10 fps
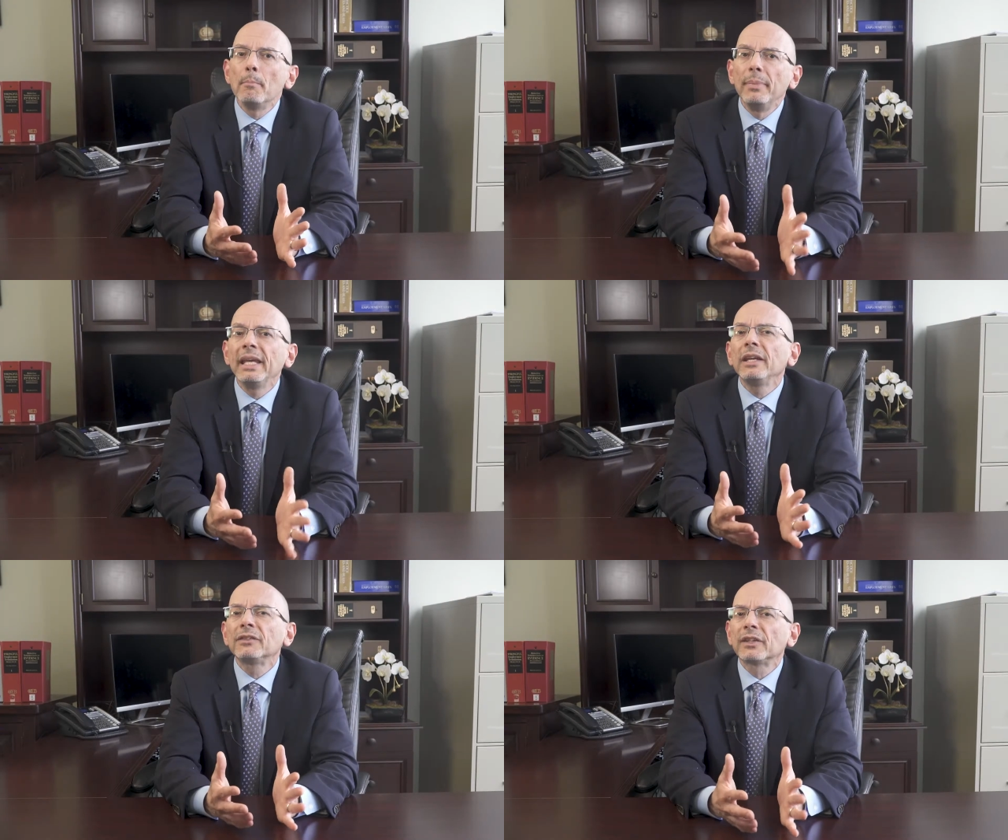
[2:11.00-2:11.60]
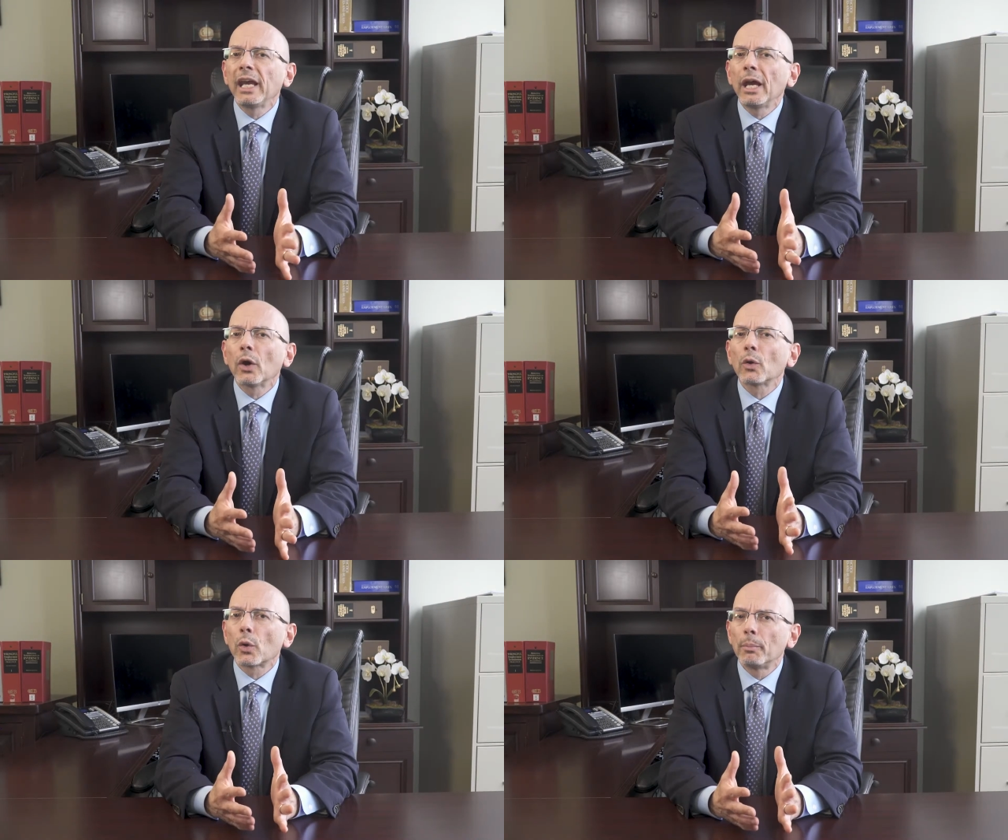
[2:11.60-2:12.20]
Being
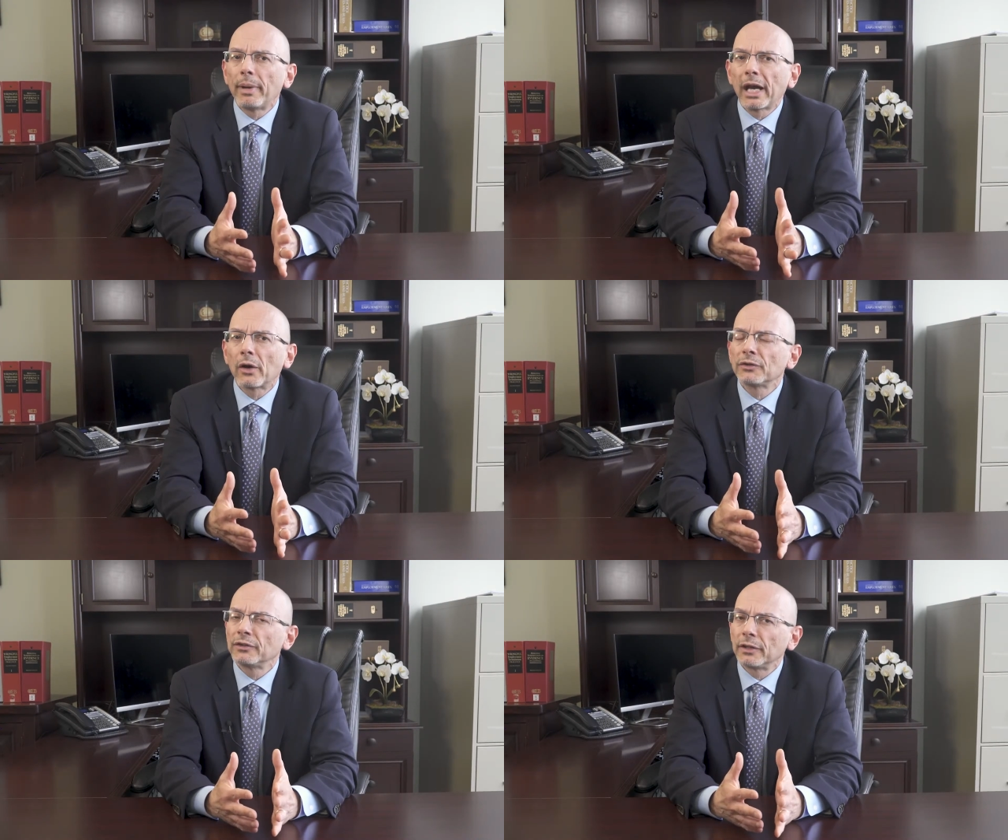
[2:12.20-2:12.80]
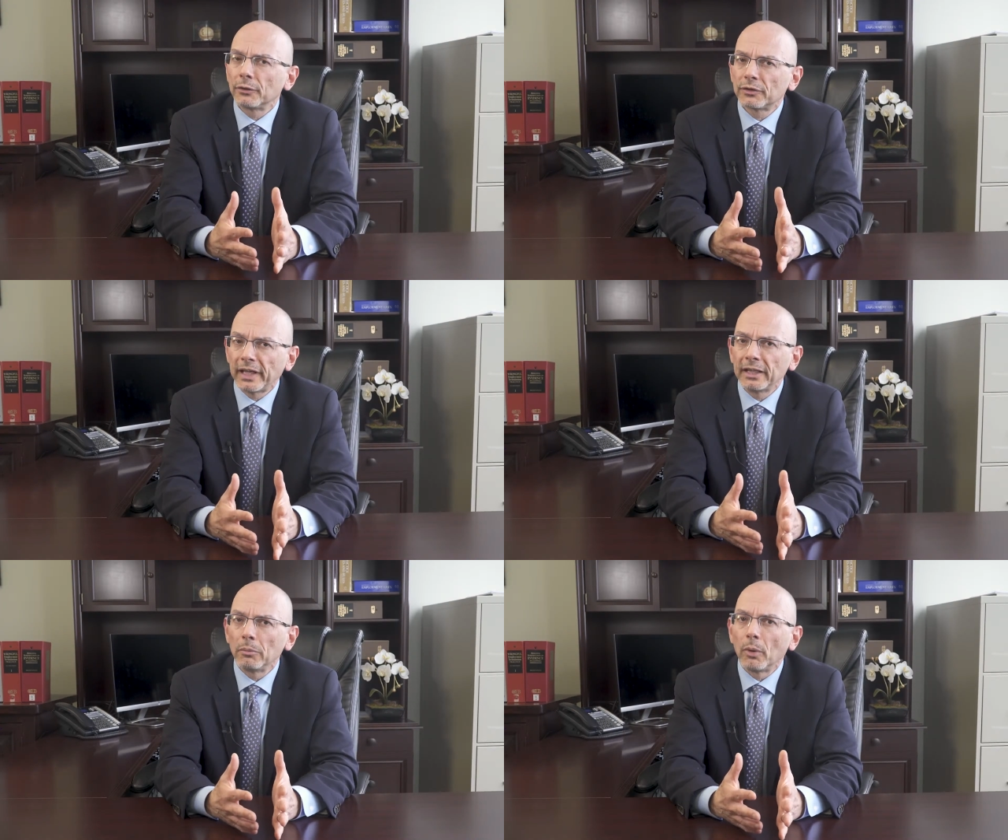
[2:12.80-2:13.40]
scared or embarrassed is
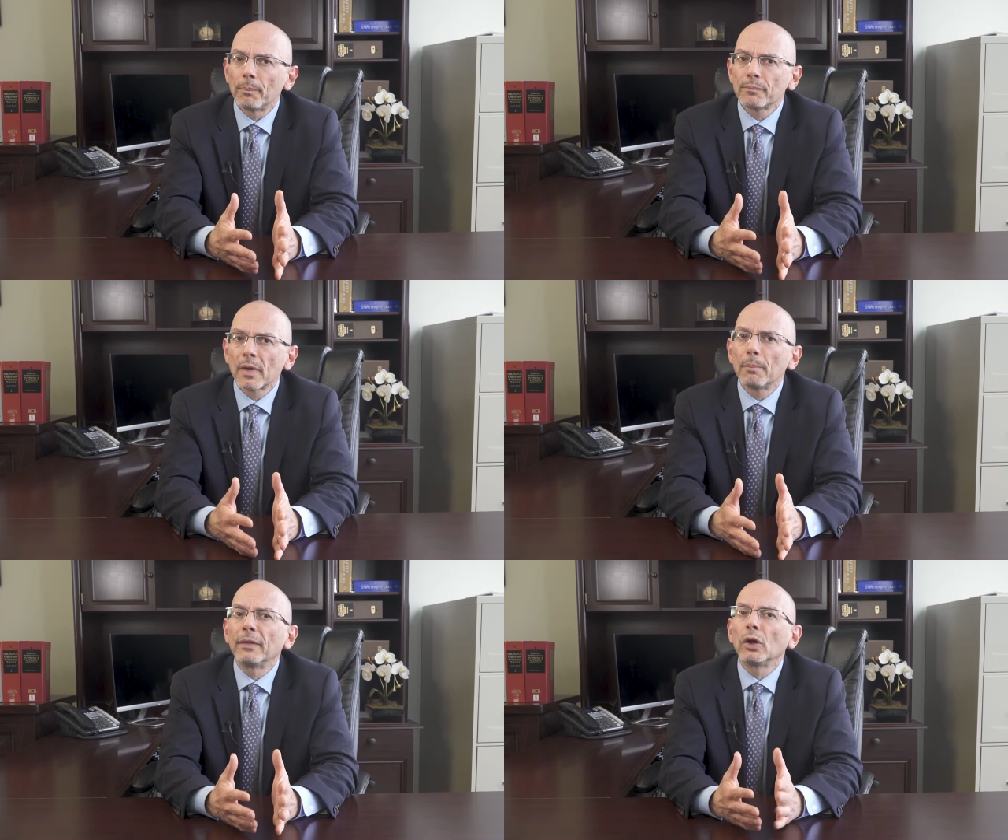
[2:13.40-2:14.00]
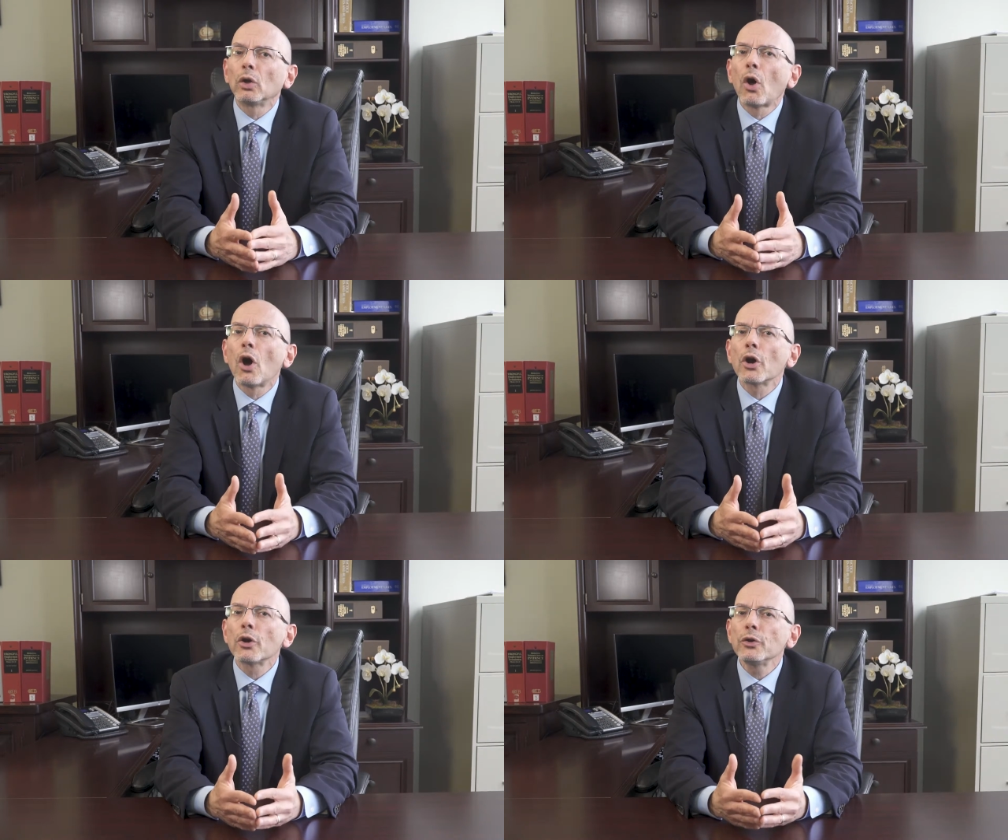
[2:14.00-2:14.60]
understandable, but the
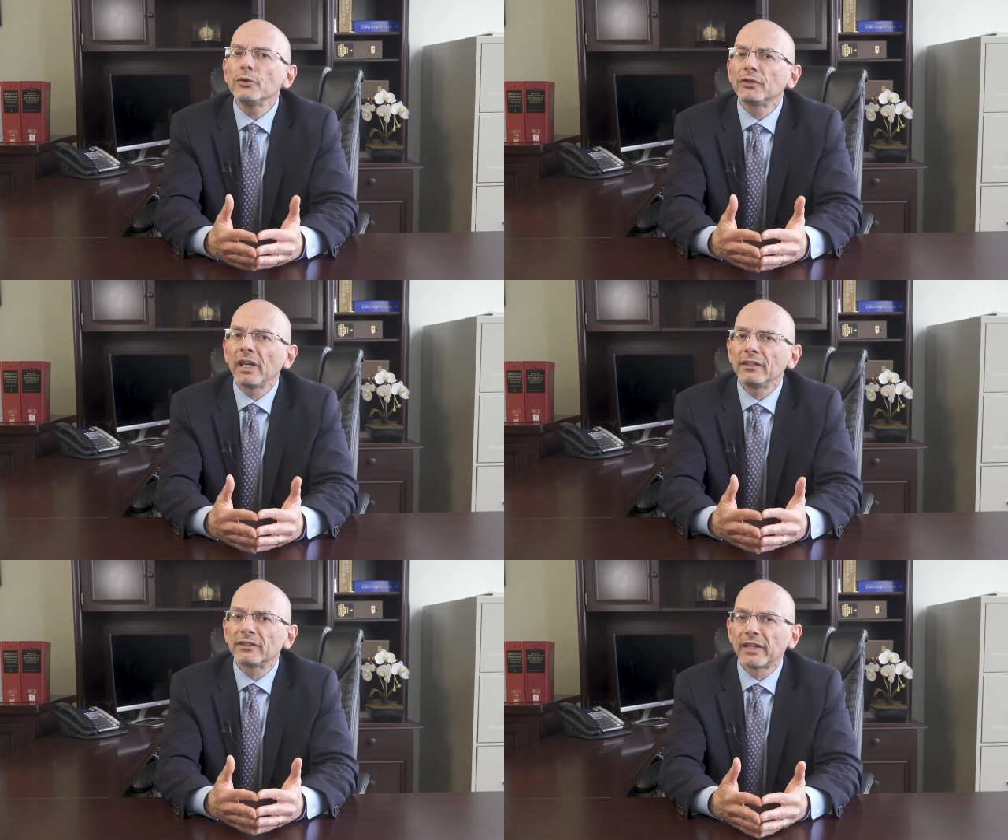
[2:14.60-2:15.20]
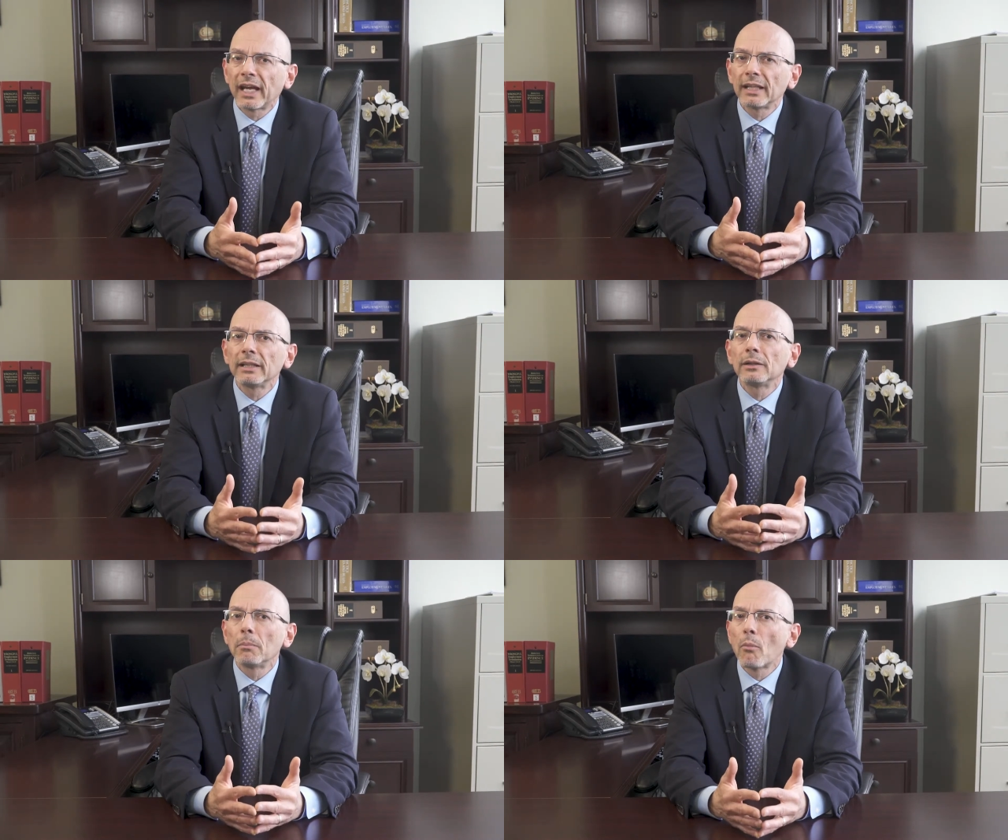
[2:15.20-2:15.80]
longer you stay
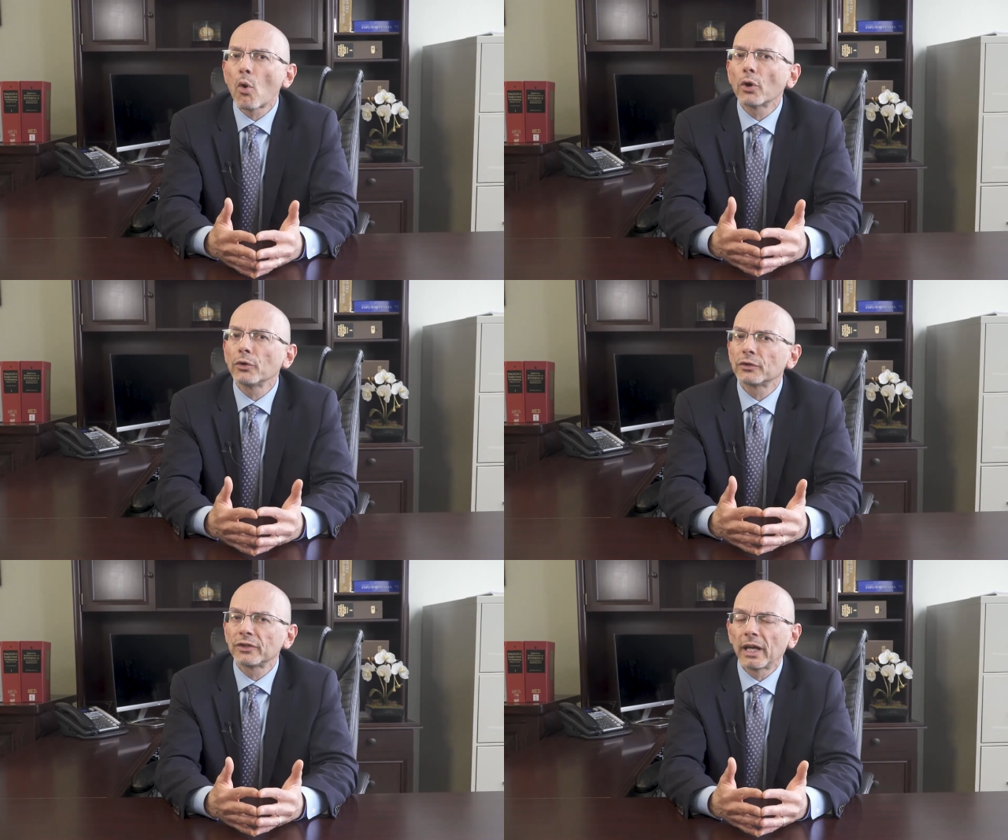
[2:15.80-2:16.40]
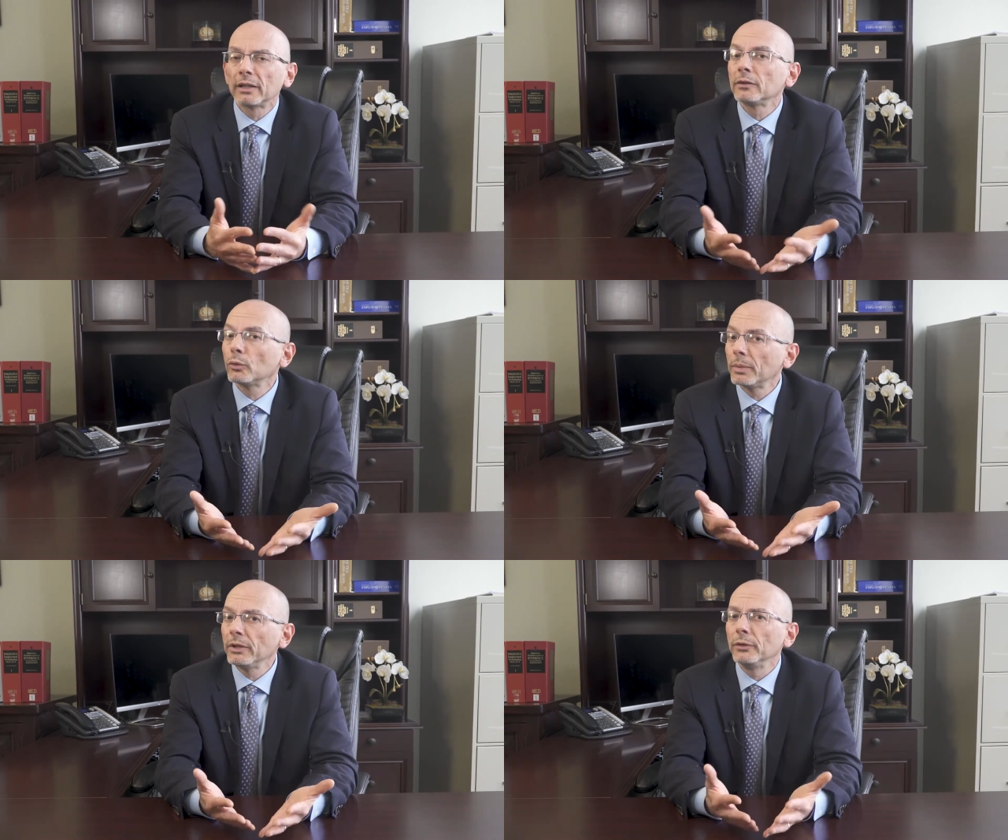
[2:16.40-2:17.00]
silent, the more your silence
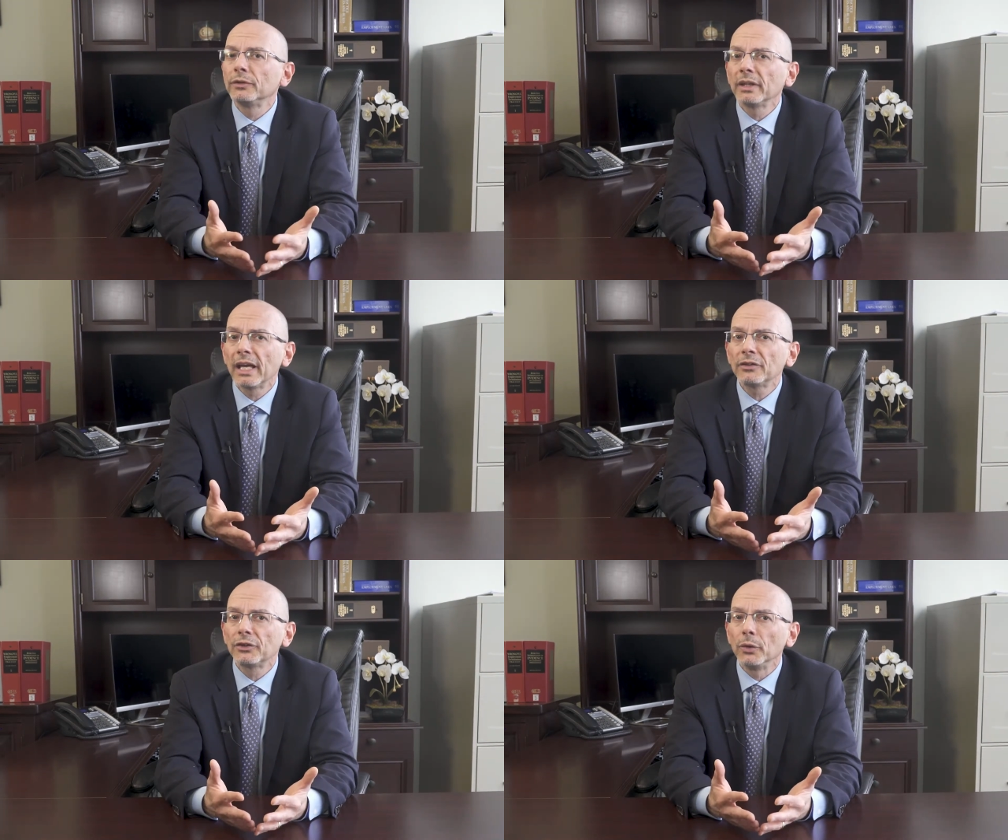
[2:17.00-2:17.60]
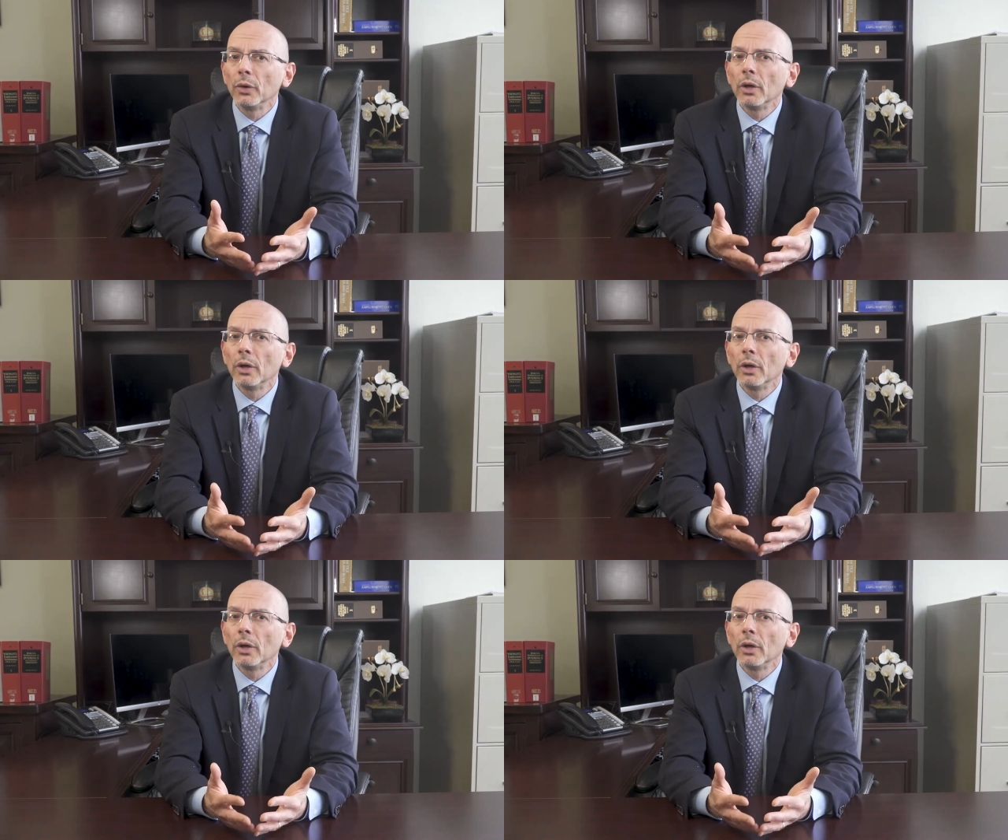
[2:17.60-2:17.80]
will be used against you.